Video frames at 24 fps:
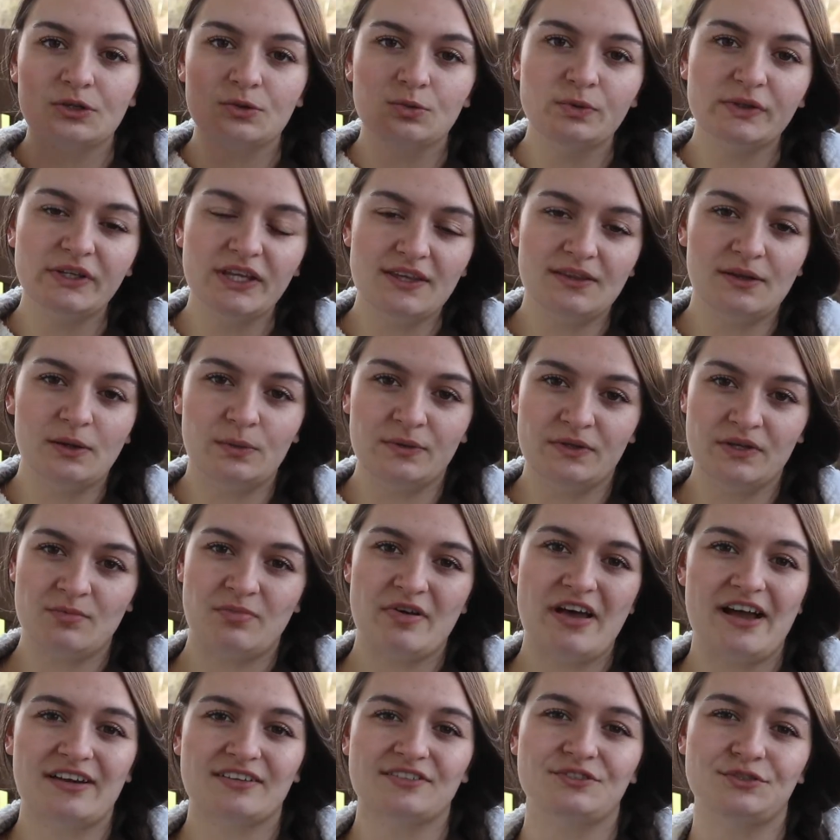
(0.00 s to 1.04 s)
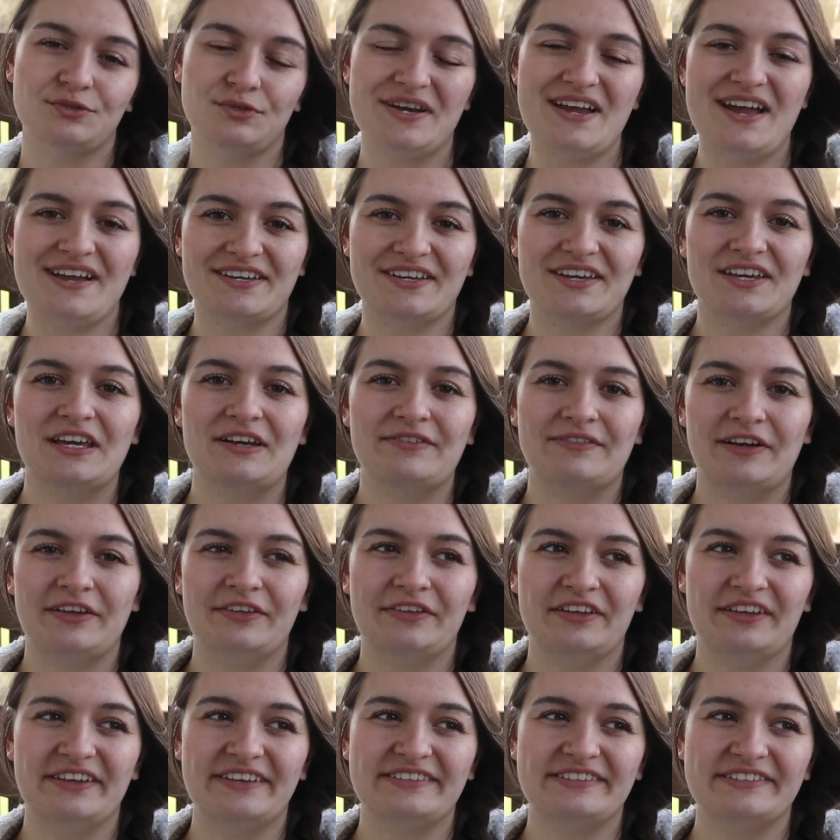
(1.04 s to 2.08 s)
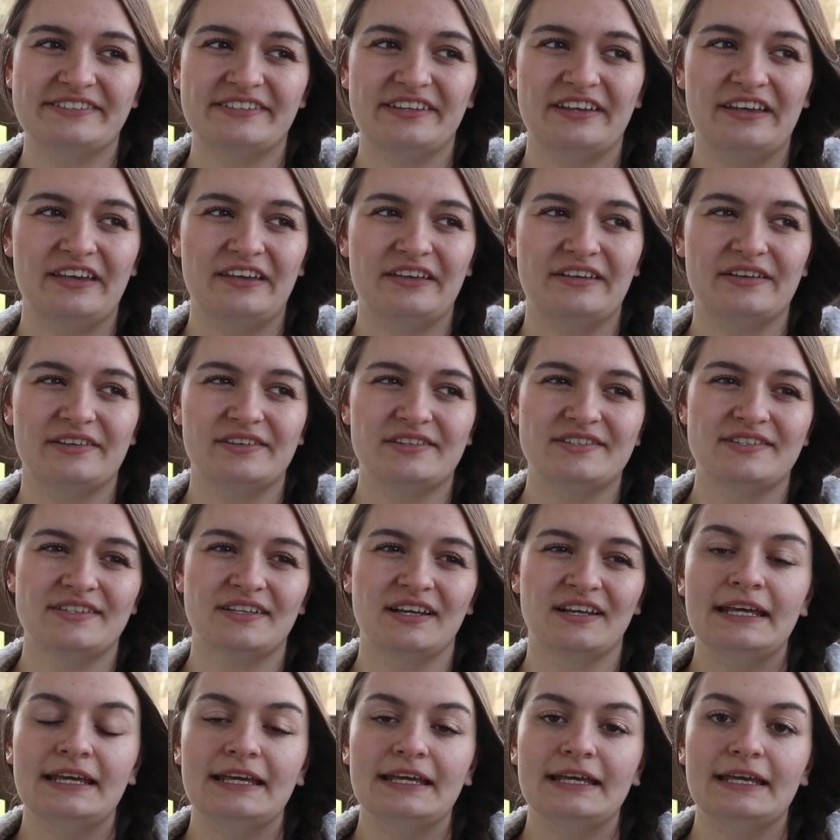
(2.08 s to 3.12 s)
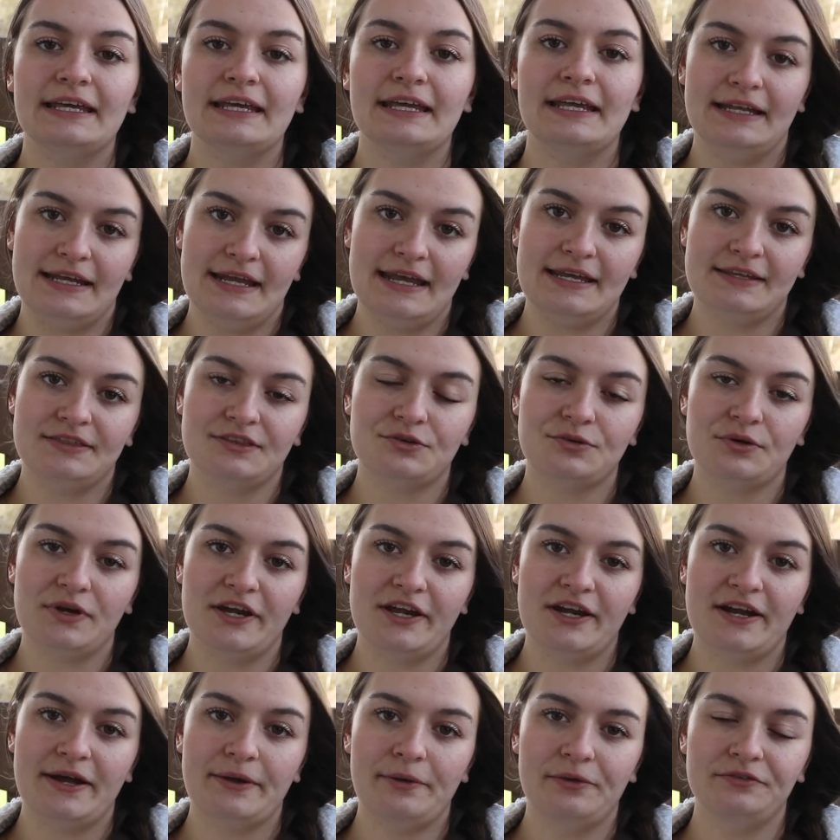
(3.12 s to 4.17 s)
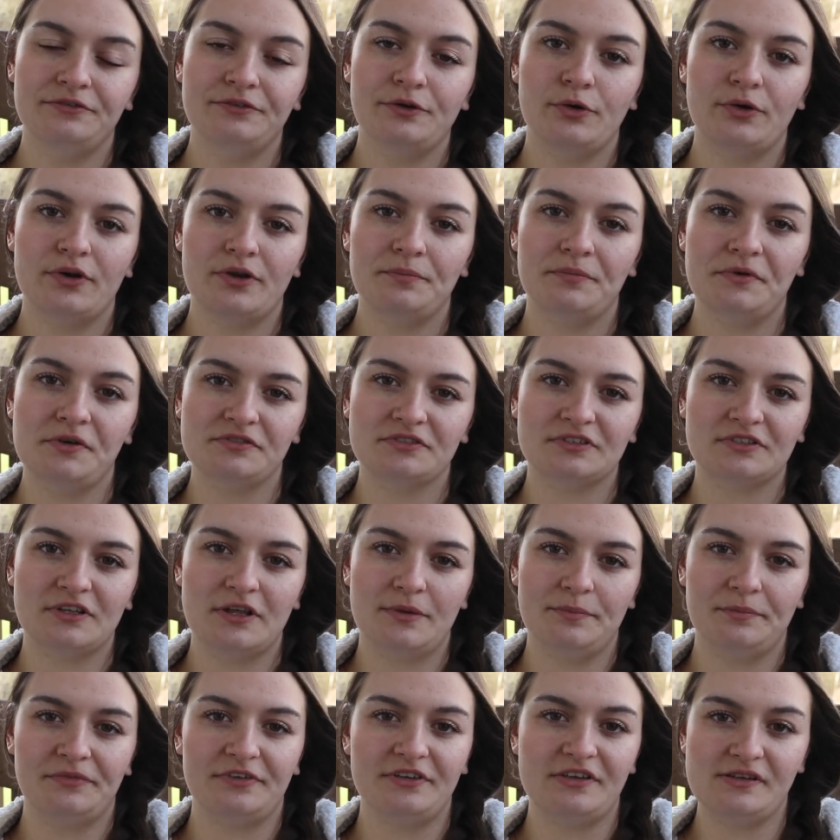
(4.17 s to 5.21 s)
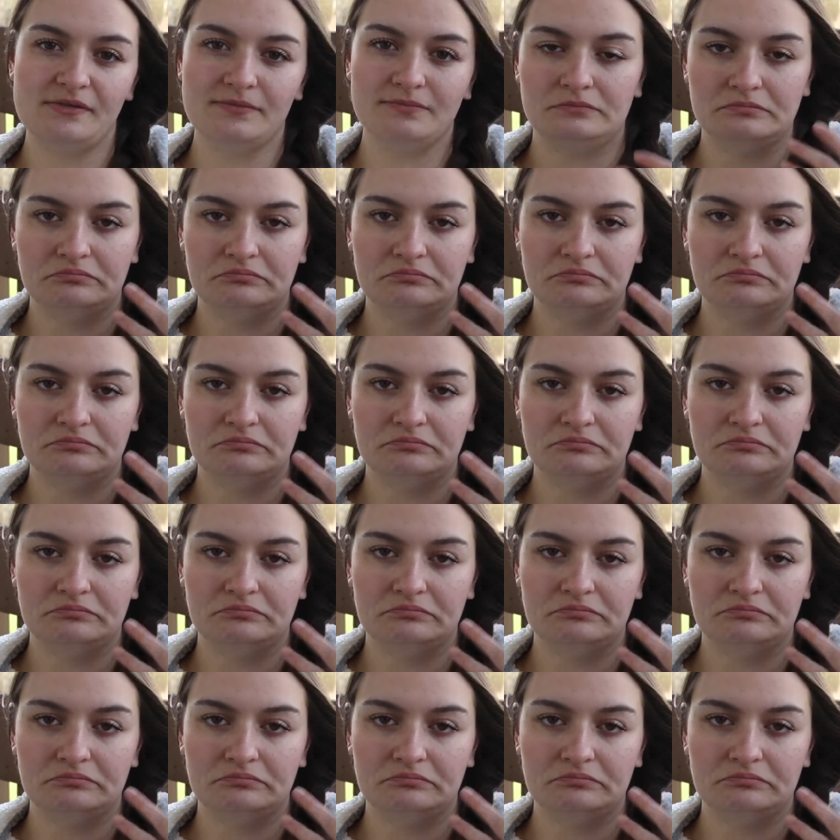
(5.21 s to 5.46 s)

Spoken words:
Really the only backstory I can give on this is, in eighth grade I was voted most clumsy.